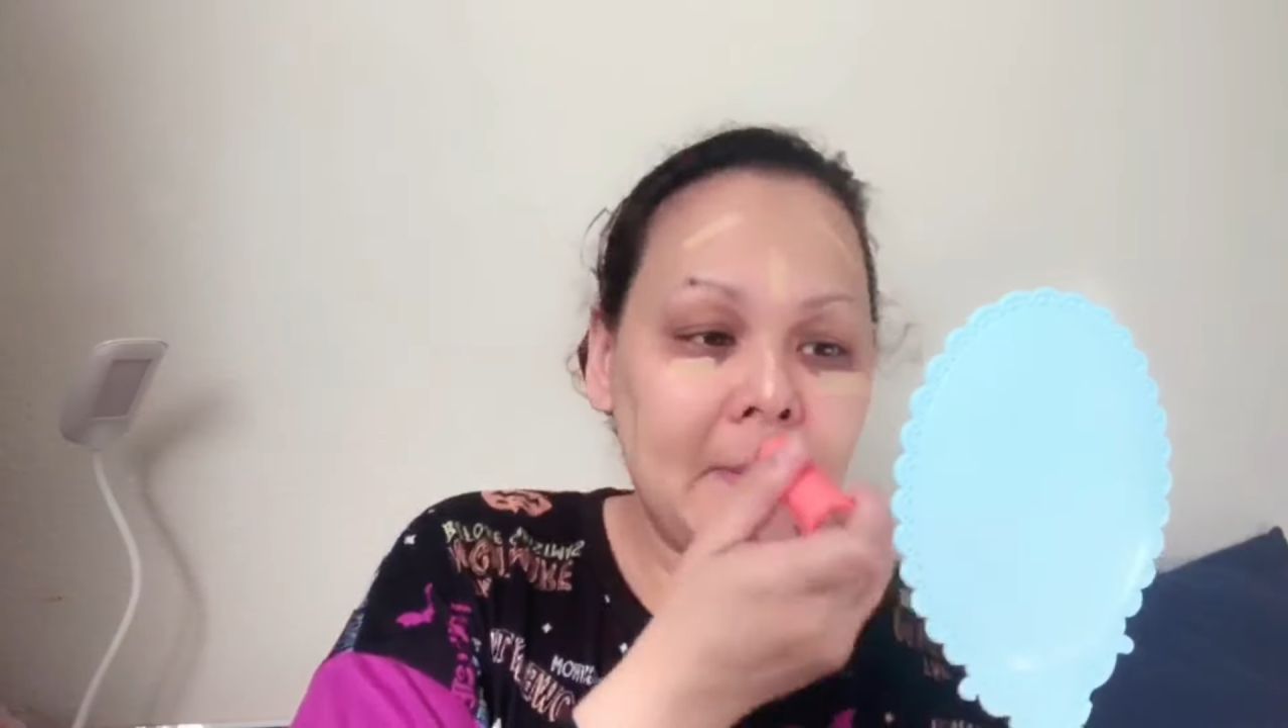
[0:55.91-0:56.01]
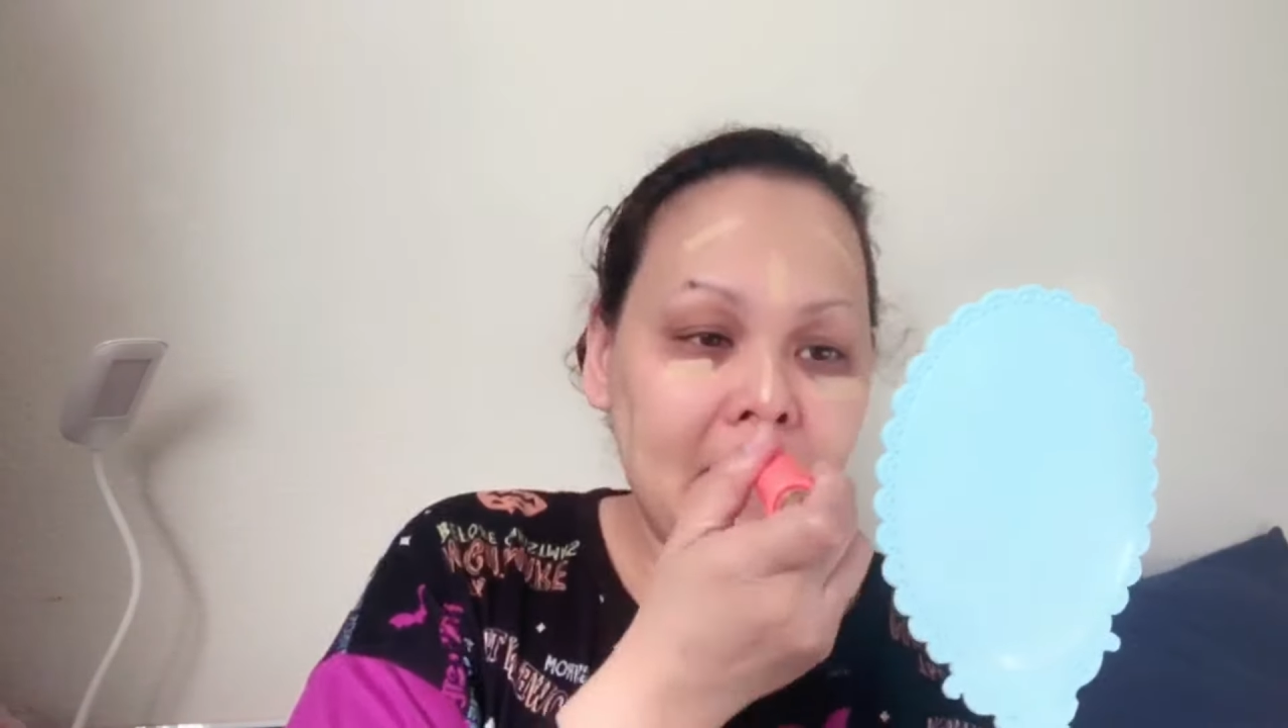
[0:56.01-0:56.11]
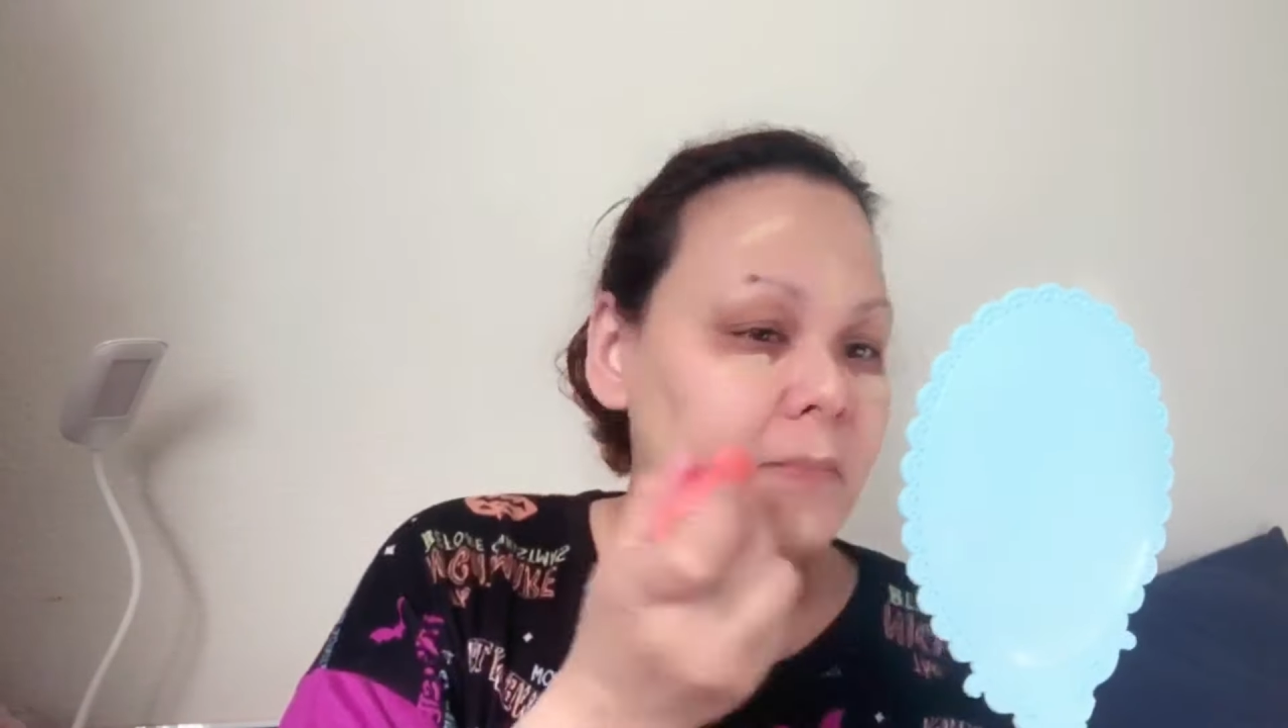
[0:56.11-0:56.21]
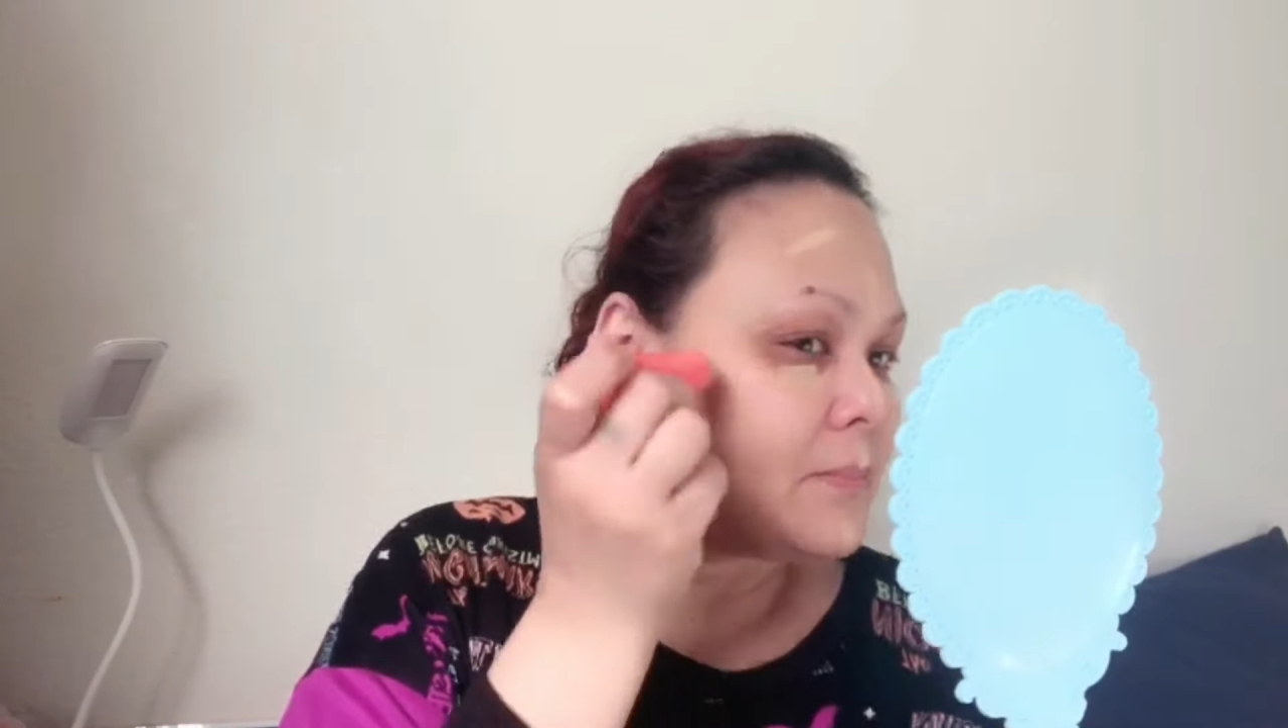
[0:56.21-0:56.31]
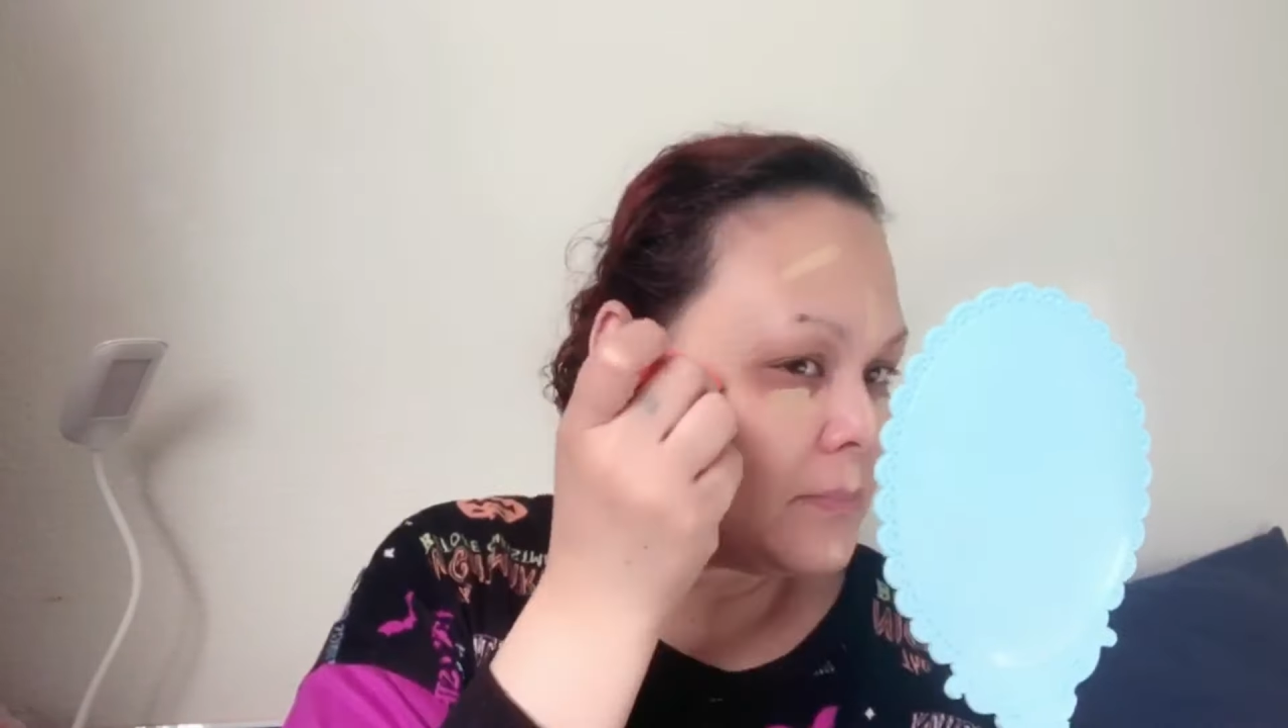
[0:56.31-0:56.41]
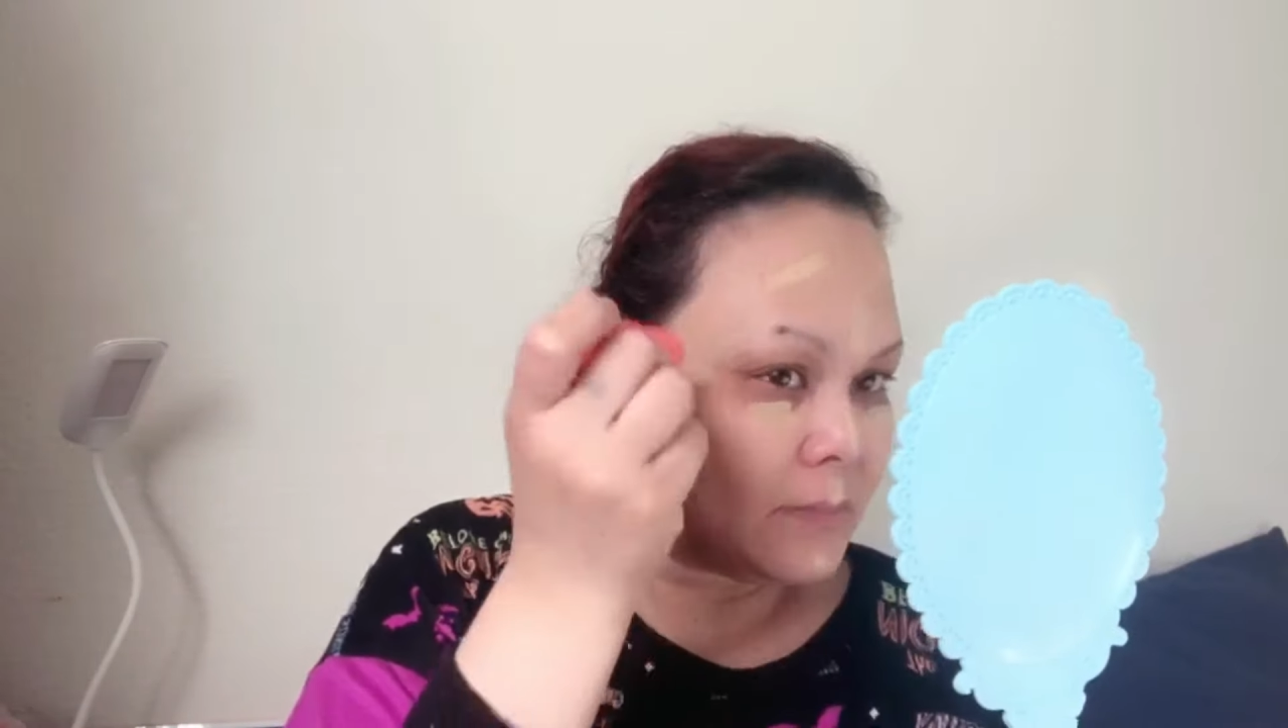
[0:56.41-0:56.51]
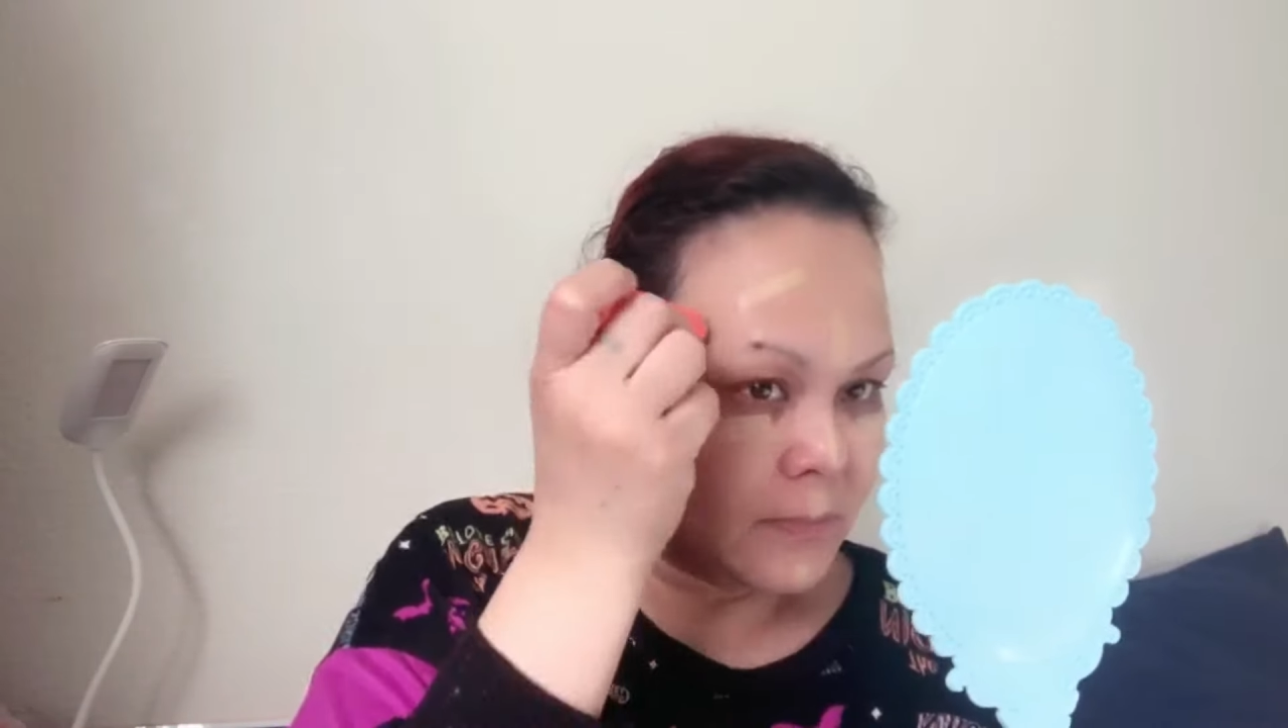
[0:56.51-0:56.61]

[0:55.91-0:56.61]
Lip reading: Juvia's